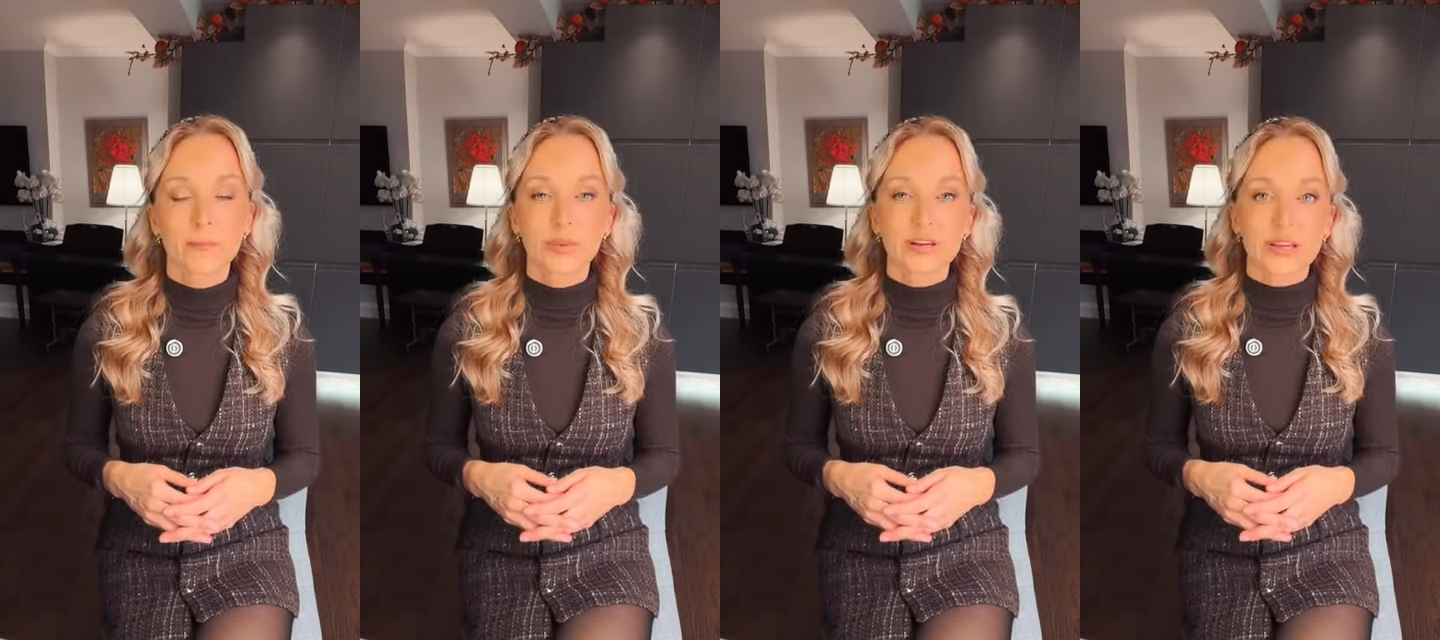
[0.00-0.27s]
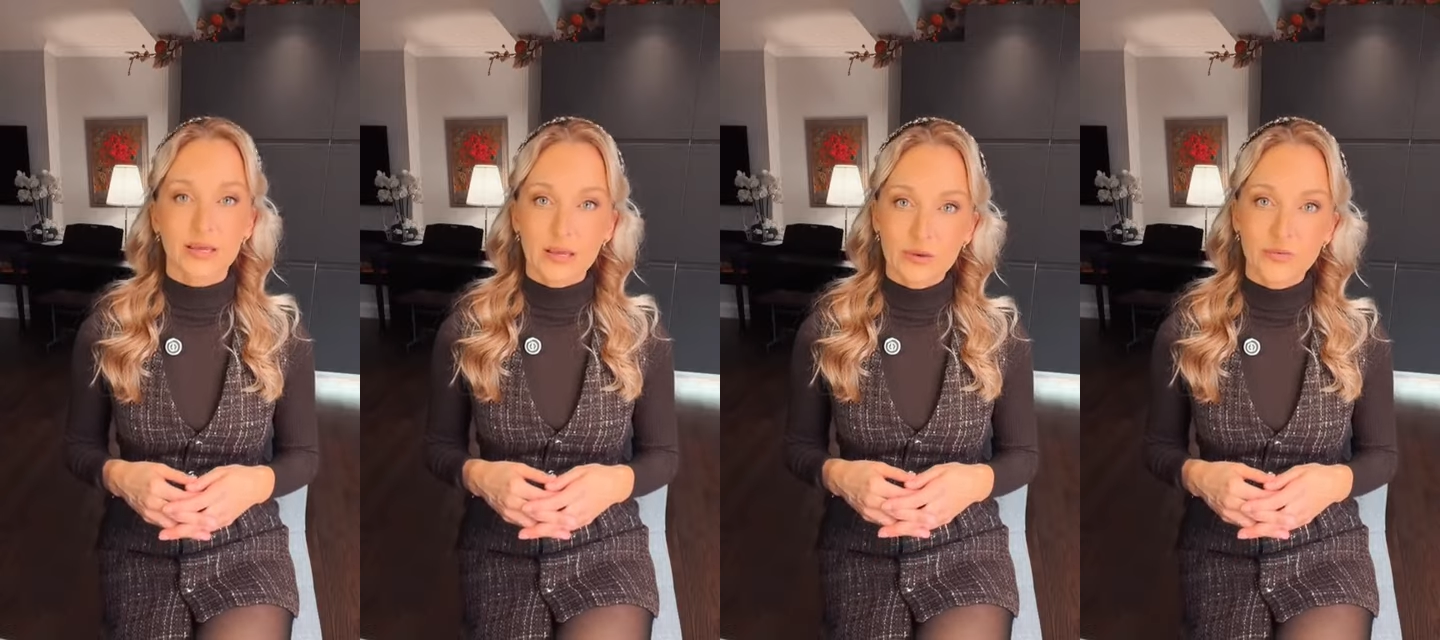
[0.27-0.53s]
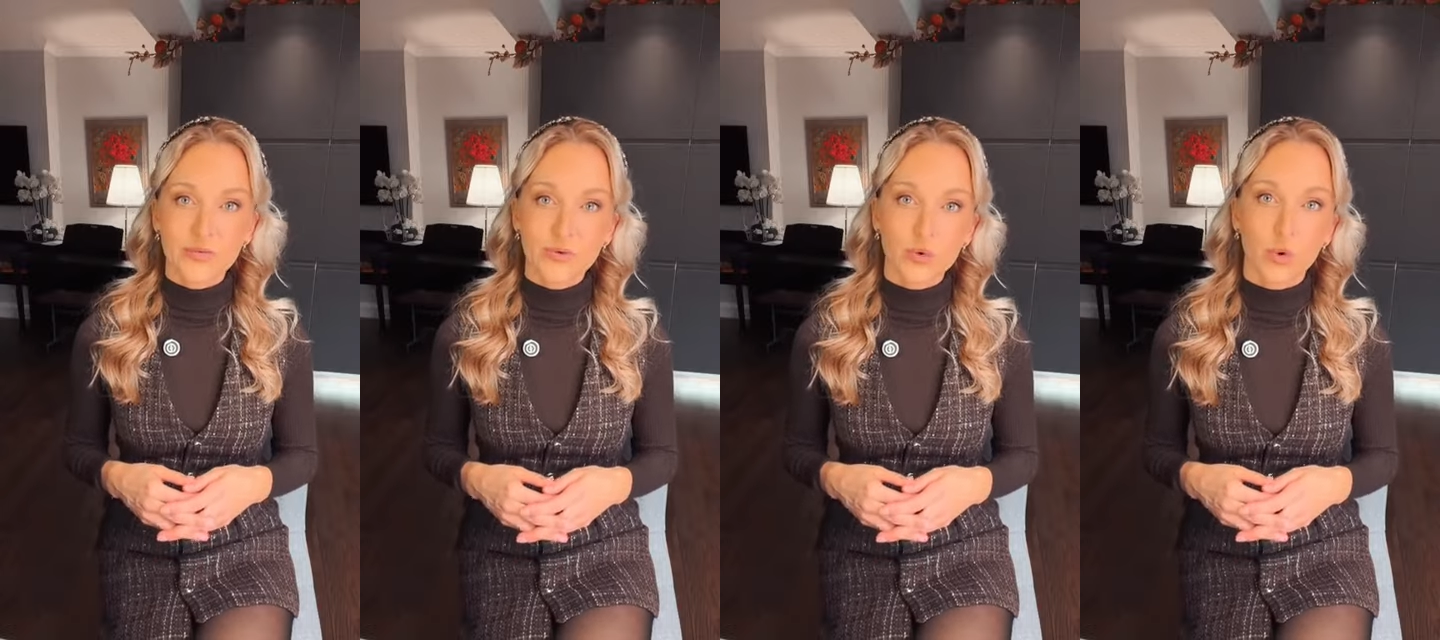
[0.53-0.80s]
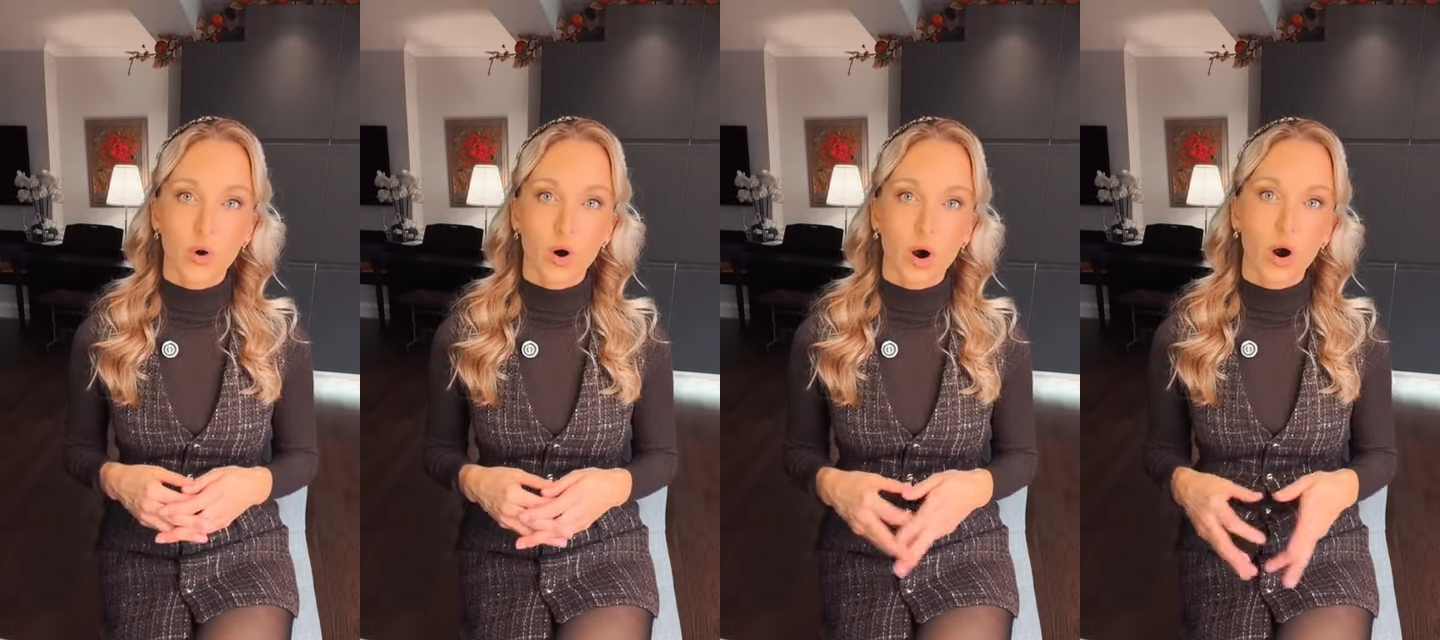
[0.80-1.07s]
but if
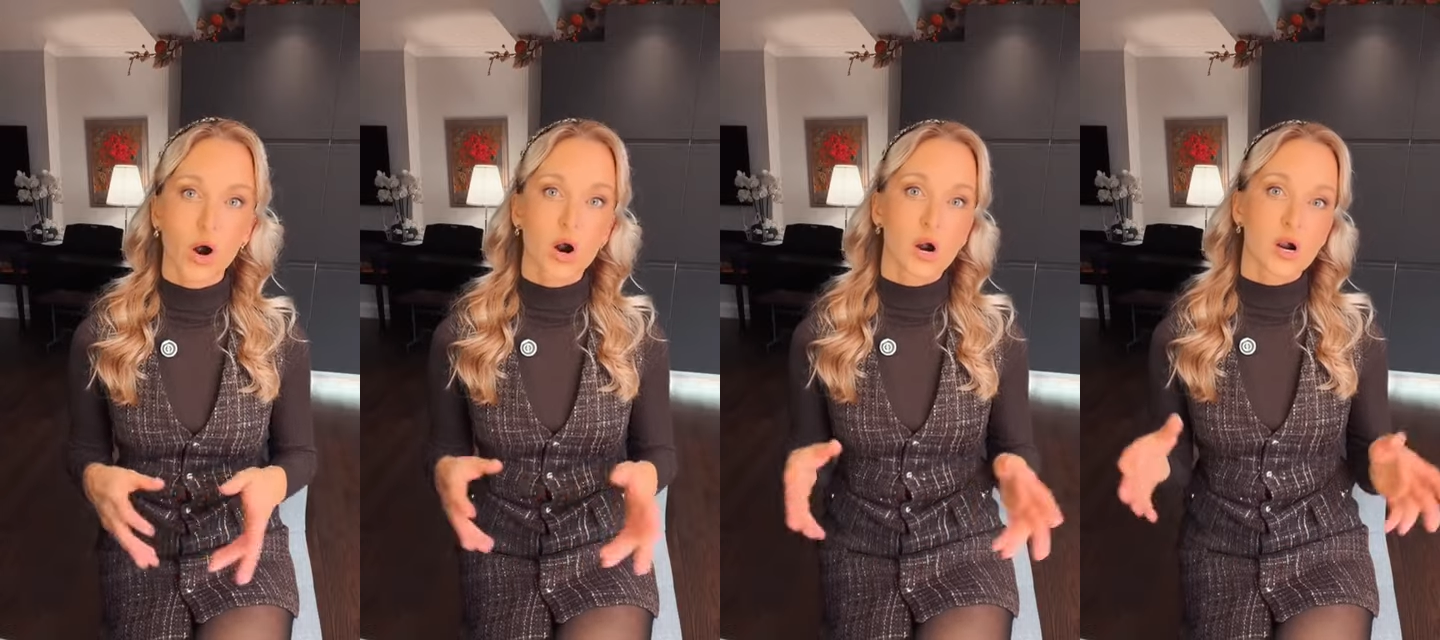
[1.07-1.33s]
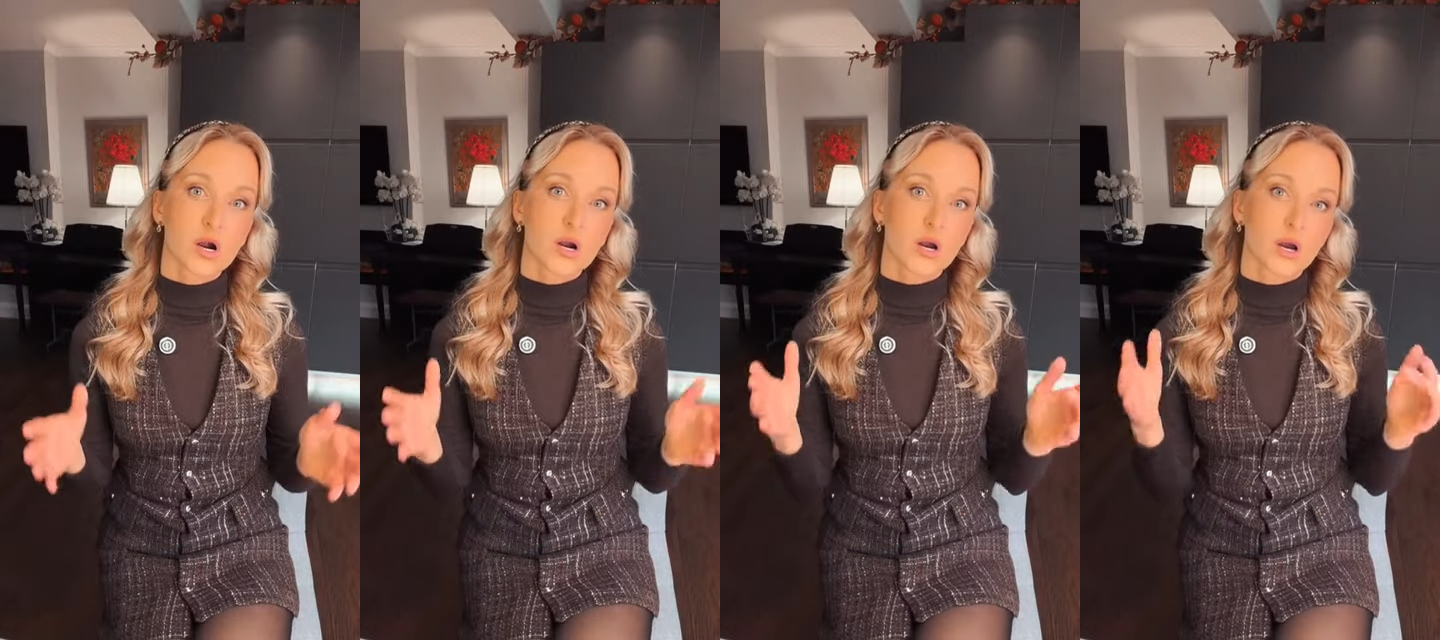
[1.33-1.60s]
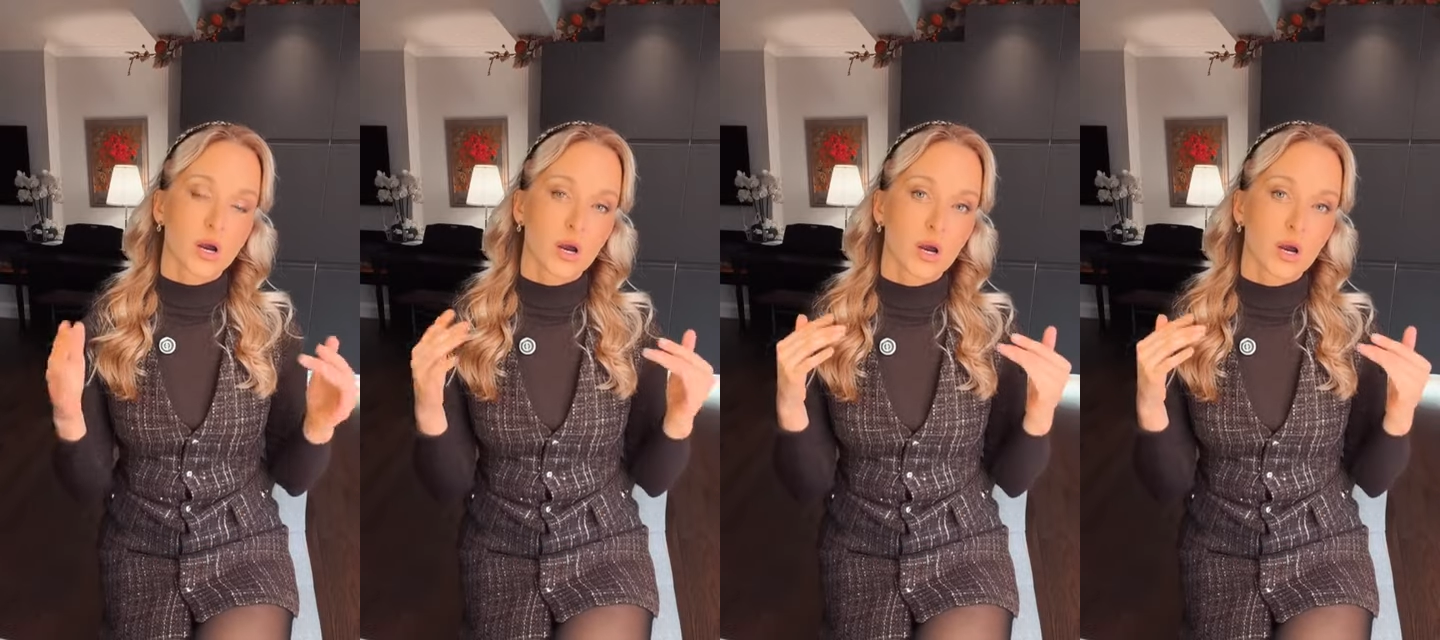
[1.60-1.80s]
you are